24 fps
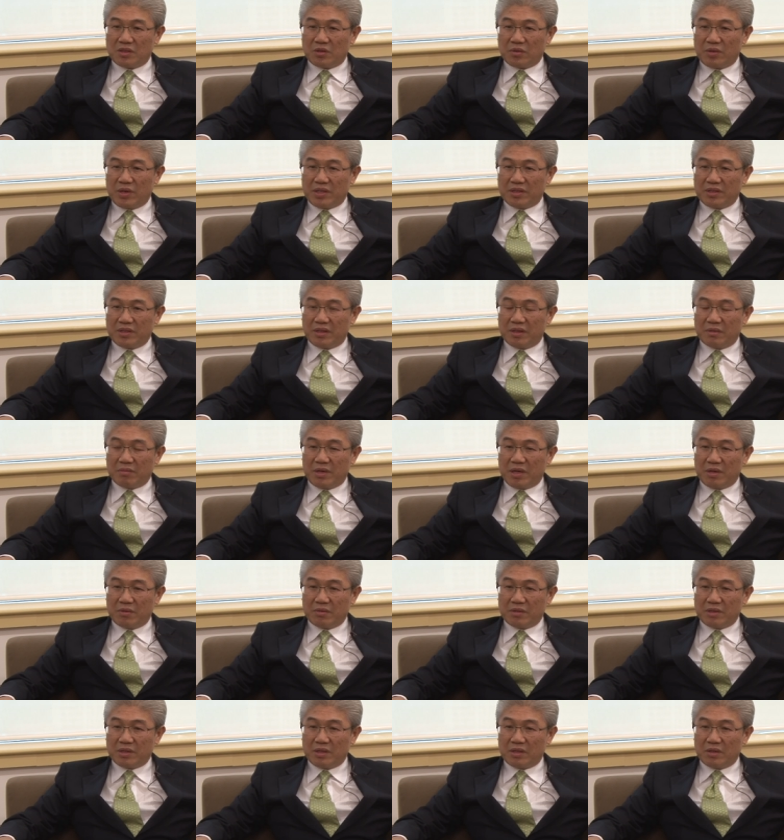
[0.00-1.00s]
the great thing
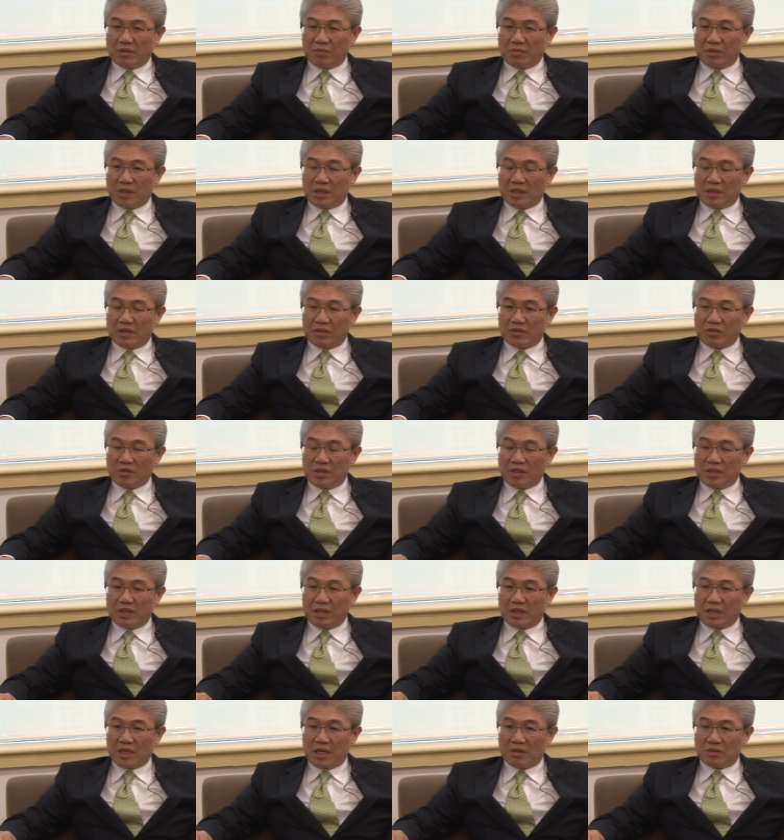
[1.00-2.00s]
about you know being a
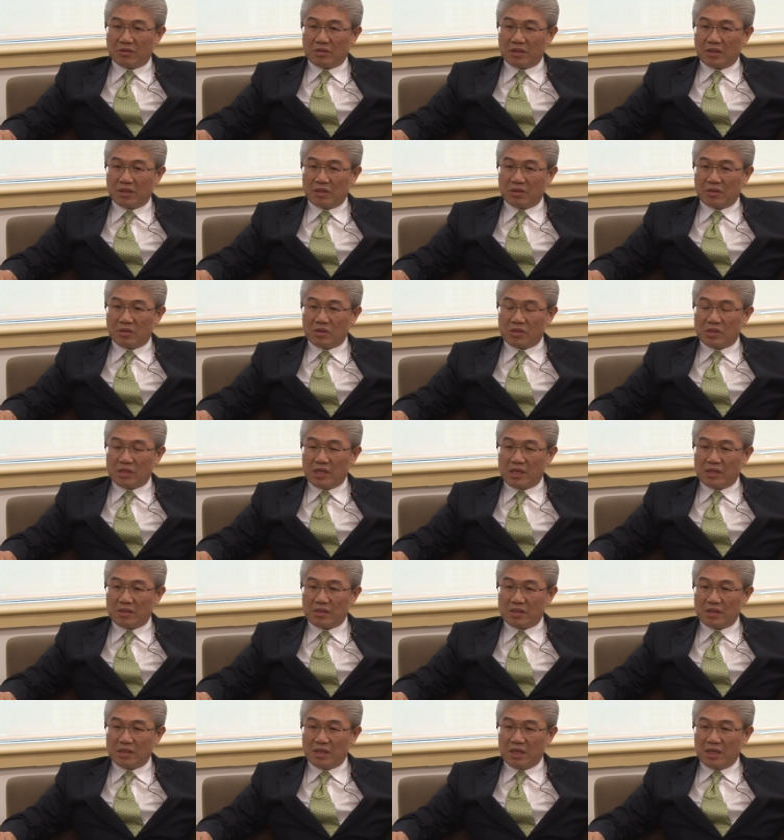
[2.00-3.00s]
trainee accountant in those
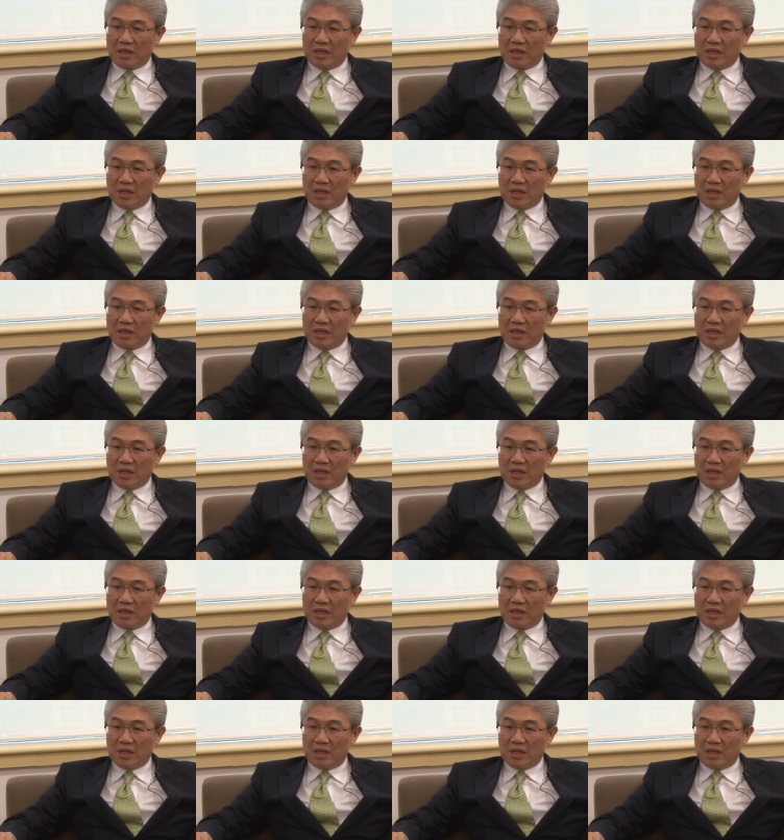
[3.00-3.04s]
days,